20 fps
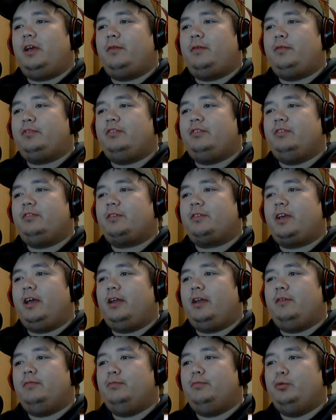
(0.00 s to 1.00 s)
since
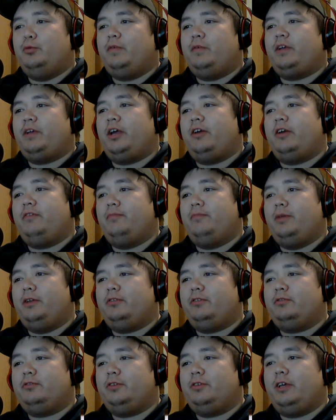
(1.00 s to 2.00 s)
kind of moving out of
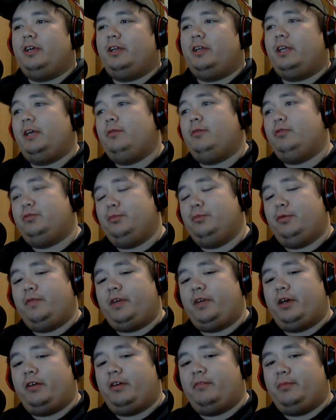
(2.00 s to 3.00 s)
ministry, and he was
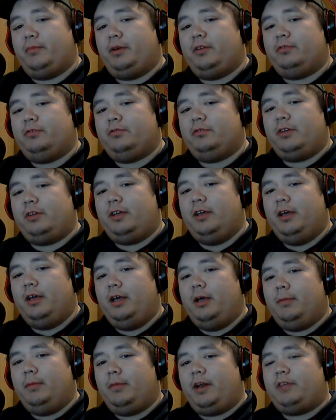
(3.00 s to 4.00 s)
moving out of ministry.
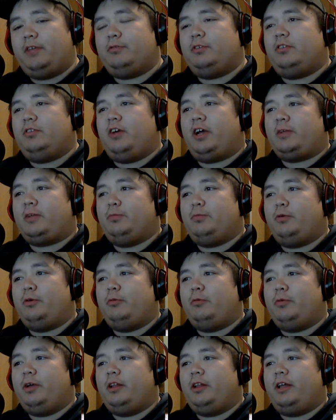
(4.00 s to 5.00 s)
But as we talked
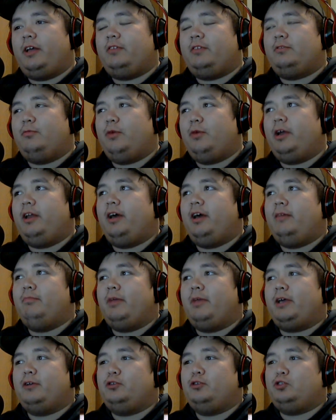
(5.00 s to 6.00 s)
more, we realized why not
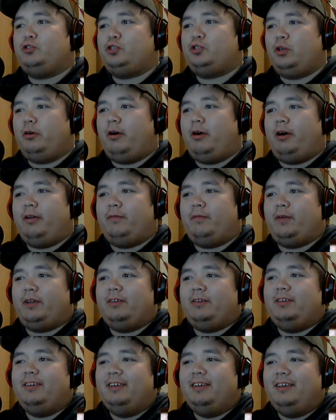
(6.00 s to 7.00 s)
make a show out of
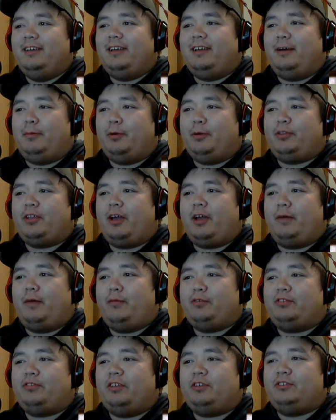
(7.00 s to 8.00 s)
it, about the
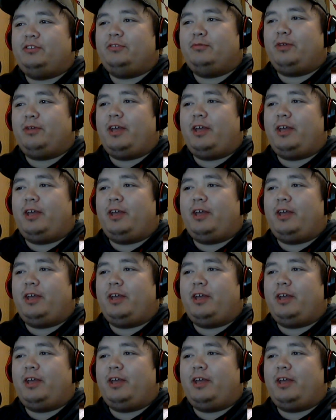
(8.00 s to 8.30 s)
conversations we